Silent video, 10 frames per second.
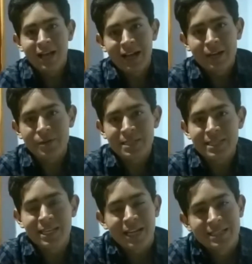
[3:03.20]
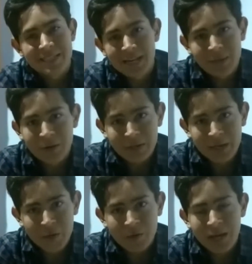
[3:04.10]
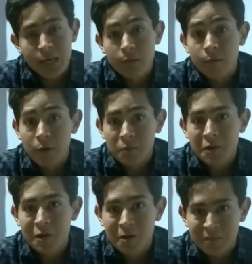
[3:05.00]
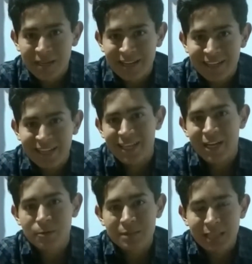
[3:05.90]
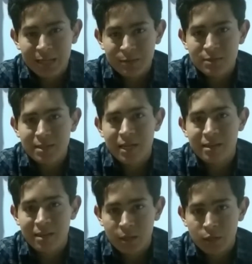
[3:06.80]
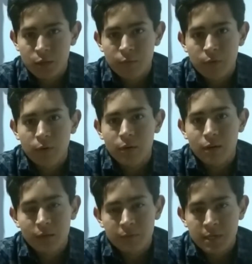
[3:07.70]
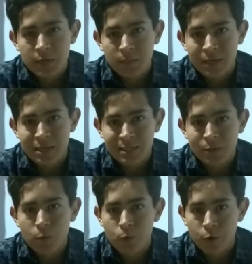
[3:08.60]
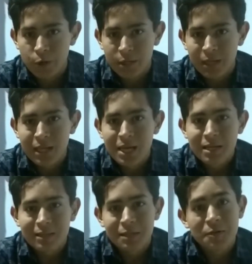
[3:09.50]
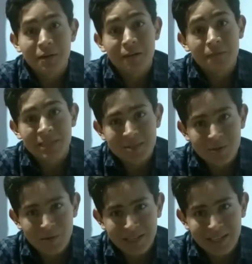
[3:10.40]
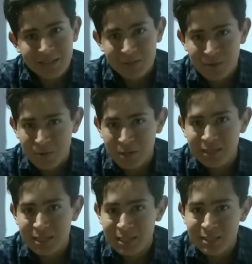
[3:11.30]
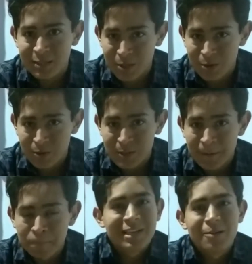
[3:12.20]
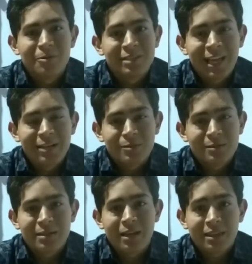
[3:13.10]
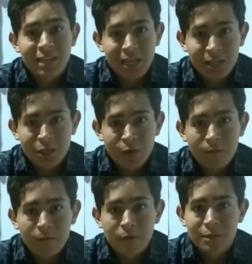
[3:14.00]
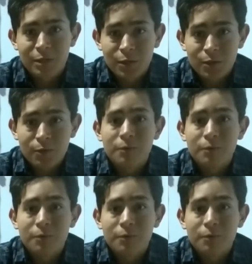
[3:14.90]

Hi Christina, it's Camilo here. I am from Colombia and I would like to say thank you for all of the amazing work that you have been doing during these years. I would like to say thank you for the new